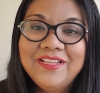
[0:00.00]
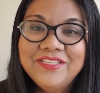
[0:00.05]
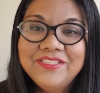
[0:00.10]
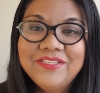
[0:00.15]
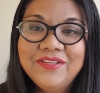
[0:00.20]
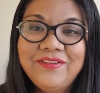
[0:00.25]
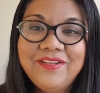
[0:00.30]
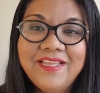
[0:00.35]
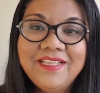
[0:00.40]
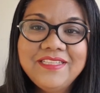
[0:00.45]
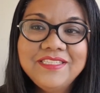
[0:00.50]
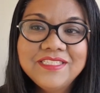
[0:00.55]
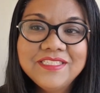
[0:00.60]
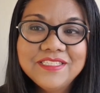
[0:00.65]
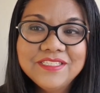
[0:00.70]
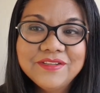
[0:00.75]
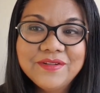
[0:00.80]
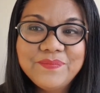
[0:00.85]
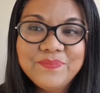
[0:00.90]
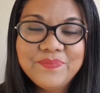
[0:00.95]
So
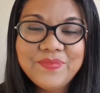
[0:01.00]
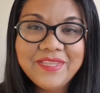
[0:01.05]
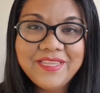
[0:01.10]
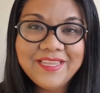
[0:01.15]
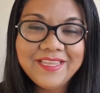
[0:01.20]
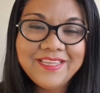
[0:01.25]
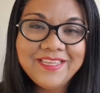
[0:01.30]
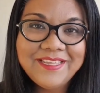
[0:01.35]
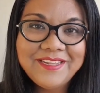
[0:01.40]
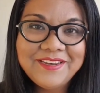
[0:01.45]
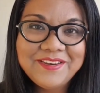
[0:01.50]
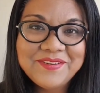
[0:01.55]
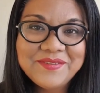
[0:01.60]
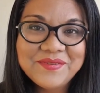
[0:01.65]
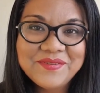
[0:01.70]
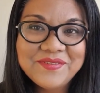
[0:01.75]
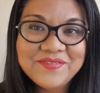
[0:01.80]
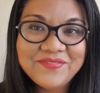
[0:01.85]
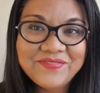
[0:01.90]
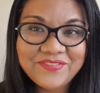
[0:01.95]
let's
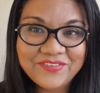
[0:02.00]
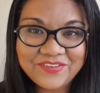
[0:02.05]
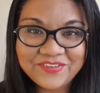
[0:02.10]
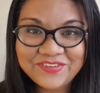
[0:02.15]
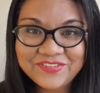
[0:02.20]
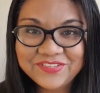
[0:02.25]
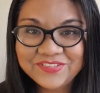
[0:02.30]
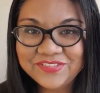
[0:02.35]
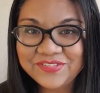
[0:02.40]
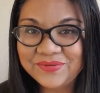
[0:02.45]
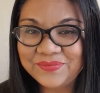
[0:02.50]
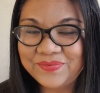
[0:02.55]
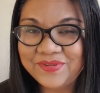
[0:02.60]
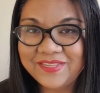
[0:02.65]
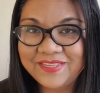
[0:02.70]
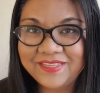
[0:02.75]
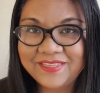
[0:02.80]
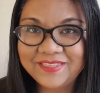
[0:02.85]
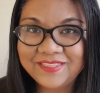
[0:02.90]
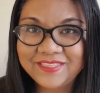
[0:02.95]
begin first
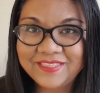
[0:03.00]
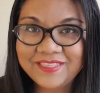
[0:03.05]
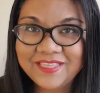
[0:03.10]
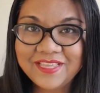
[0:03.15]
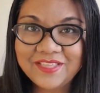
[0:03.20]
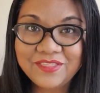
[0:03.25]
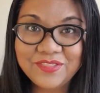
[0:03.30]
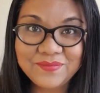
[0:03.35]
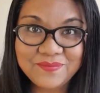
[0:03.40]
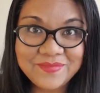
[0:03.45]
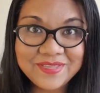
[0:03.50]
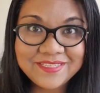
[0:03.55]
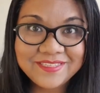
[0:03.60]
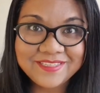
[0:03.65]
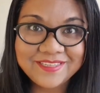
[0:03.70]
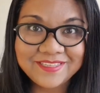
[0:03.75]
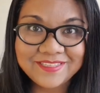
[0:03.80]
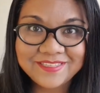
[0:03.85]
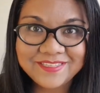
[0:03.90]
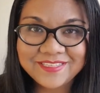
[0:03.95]
with the
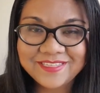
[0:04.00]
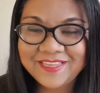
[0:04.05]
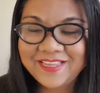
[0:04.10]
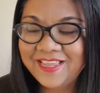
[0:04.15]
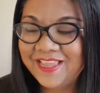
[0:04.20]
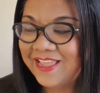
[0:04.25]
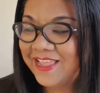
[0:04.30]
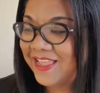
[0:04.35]
misses